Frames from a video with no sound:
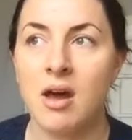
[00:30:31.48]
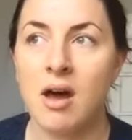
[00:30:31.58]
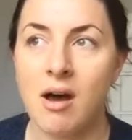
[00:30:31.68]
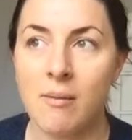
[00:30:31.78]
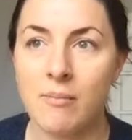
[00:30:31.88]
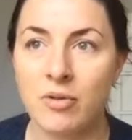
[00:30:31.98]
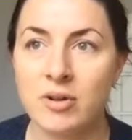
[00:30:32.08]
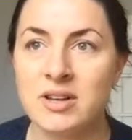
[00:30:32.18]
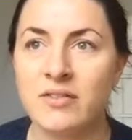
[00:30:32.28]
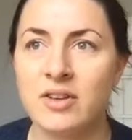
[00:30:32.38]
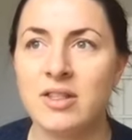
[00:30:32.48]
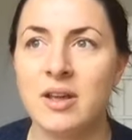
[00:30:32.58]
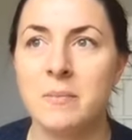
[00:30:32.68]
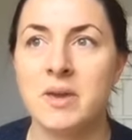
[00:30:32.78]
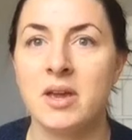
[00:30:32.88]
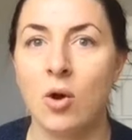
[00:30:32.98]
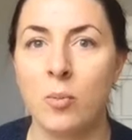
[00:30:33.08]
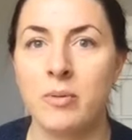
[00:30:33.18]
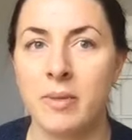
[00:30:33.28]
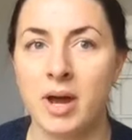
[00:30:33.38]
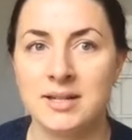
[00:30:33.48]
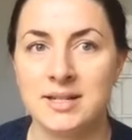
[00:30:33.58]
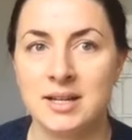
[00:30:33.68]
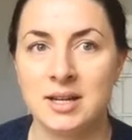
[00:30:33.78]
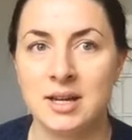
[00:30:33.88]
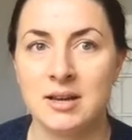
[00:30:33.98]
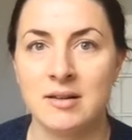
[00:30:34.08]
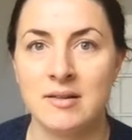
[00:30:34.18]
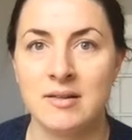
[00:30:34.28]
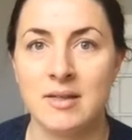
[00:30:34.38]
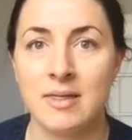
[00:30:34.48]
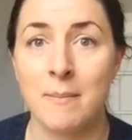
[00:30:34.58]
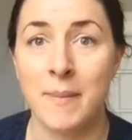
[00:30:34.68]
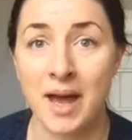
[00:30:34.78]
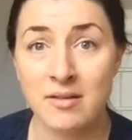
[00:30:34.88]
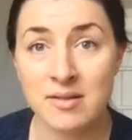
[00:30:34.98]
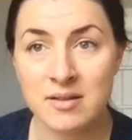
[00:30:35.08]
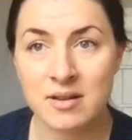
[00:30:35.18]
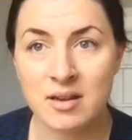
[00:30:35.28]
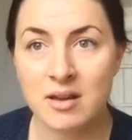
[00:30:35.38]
So I definitely think being open-minded is the best.